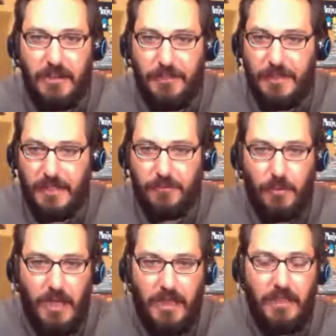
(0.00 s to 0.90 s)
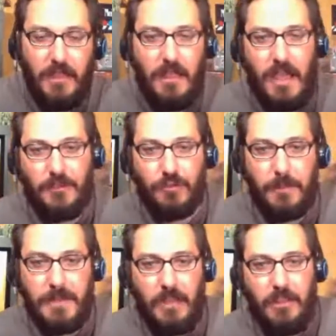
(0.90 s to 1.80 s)
I think that's why I dropped
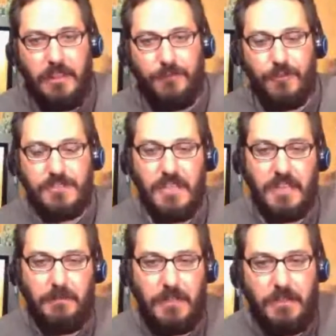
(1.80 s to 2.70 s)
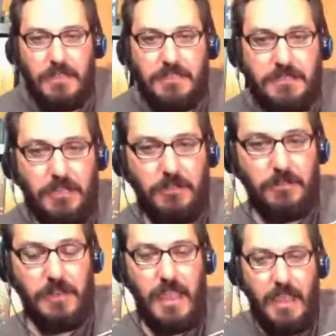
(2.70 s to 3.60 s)
out on there for a second, because
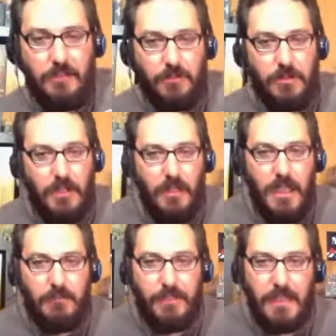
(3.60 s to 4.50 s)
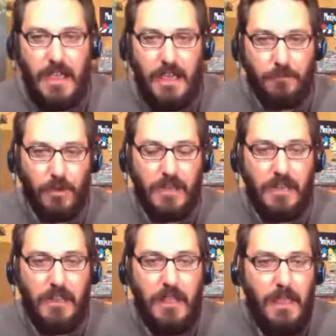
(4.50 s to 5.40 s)
couldn't handle everything I had running.
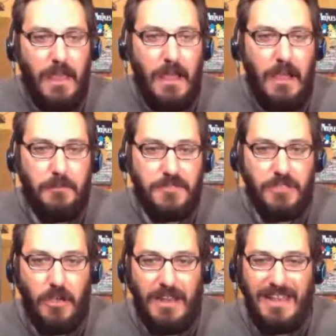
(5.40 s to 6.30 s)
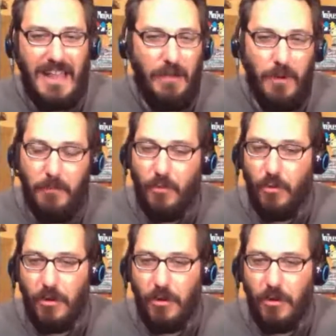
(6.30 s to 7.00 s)
And I want more,